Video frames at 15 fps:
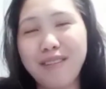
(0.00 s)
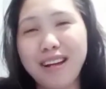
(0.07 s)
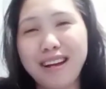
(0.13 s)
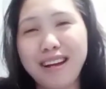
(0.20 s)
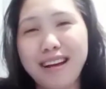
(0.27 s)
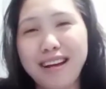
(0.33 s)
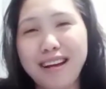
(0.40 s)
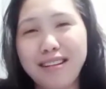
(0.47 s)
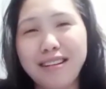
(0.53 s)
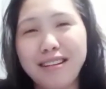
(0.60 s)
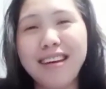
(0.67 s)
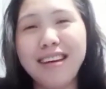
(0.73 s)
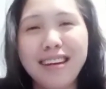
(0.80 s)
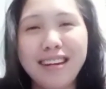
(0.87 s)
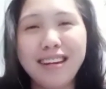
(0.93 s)
Ayan,
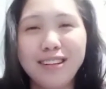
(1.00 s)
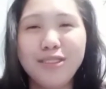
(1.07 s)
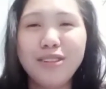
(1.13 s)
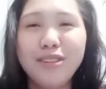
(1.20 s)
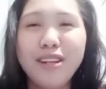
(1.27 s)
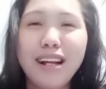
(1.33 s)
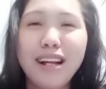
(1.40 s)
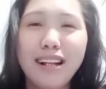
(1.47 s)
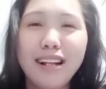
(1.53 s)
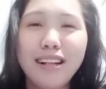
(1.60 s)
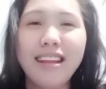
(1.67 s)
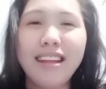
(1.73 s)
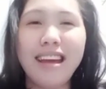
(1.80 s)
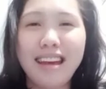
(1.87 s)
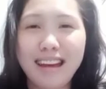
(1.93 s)
good
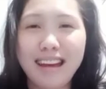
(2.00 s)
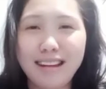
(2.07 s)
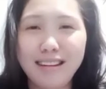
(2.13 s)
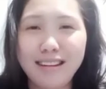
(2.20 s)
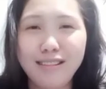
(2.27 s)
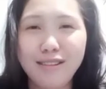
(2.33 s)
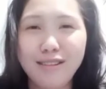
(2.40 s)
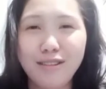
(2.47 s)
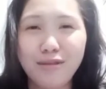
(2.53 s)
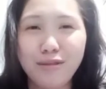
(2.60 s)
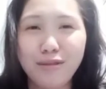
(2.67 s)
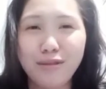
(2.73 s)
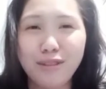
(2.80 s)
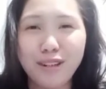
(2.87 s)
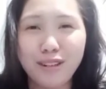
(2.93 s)
health and
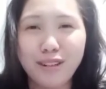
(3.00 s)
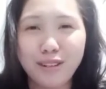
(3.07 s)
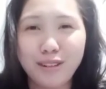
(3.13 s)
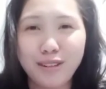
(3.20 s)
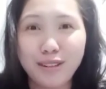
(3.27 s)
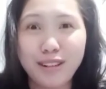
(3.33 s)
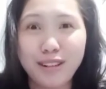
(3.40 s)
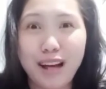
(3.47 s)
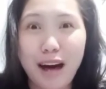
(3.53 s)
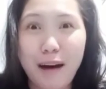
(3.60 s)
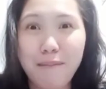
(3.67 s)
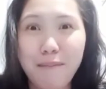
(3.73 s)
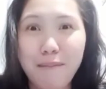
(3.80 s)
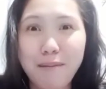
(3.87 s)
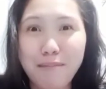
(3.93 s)

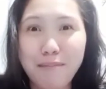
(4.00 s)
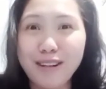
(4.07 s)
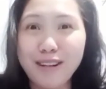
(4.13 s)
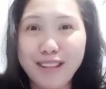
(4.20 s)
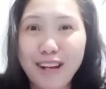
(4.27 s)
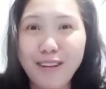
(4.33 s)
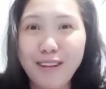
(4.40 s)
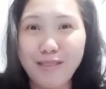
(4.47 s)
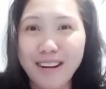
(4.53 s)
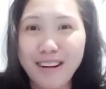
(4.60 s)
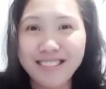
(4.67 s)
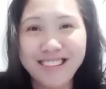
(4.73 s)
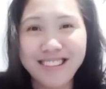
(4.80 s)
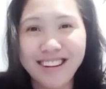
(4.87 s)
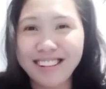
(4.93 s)
happy birthday
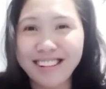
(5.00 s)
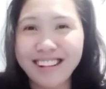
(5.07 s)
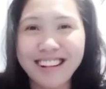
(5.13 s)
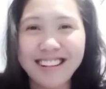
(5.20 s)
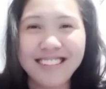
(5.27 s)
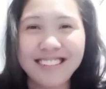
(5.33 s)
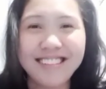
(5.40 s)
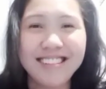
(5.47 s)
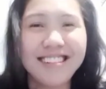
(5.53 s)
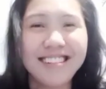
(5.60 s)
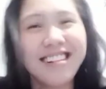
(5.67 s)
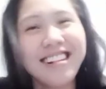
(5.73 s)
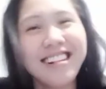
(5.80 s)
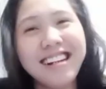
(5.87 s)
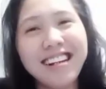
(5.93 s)
once again, Ate
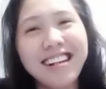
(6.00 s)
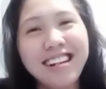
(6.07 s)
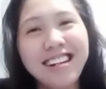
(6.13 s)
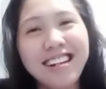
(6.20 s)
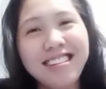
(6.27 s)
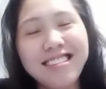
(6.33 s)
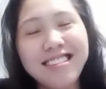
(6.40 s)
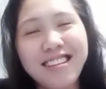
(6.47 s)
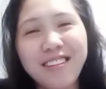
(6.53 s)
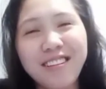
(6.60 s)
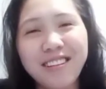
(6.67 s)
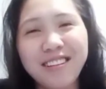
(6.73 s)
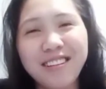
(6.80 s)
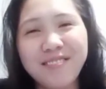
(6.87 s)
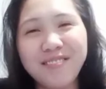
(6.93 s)
3 Kids.
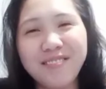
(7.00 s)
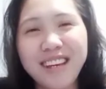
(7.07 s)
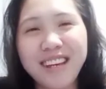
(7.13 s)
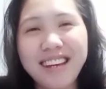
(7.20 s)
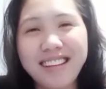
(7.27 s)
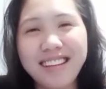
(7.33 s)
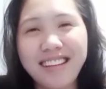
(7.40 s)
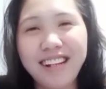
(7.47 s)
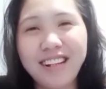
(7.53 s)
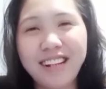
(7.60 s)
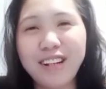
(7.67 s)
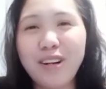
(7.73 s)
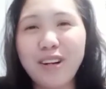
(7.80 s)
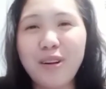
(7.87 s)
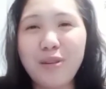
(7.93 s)
Take
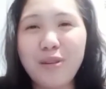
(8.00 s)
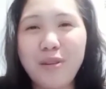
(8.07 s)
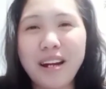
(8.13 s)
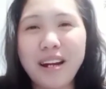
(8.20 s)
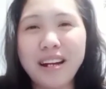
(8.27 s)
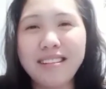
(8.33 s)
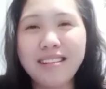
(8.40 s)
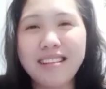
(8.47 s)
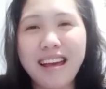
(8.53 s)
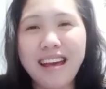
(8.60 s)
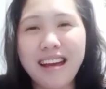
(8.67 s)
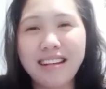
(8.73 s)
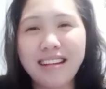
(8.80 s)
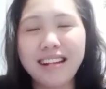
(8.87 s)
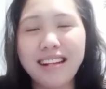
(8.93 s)
care always
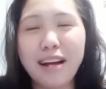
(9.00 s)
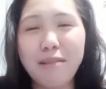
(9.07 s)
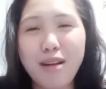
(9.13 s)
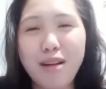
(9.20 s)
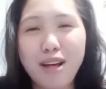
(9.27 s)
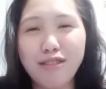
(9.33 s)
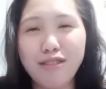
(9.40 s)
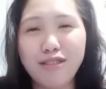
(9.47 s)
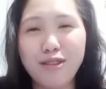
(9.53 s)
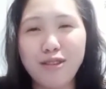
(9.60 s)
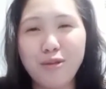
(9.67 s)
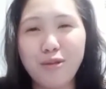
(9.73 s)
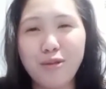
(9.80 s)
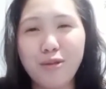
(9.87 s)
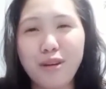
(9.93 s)
and God bless
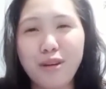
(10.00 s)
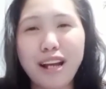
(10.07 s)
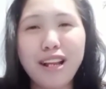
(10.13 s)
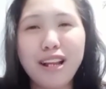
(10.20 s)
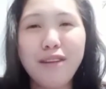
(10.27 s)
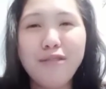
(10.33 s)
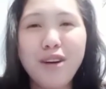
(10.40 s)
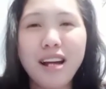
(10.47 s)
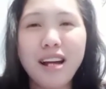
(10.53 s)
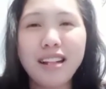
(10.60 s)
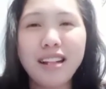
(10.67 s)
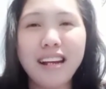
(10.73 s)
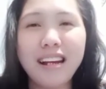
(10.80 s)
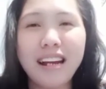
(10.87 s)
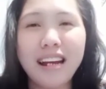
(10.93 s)
you. I love you,
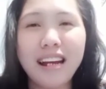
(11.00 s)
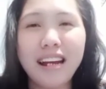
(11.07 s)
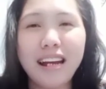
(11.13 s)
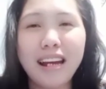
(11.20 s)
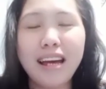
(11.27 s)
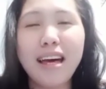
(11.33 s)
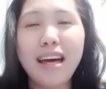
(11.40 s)
Ate.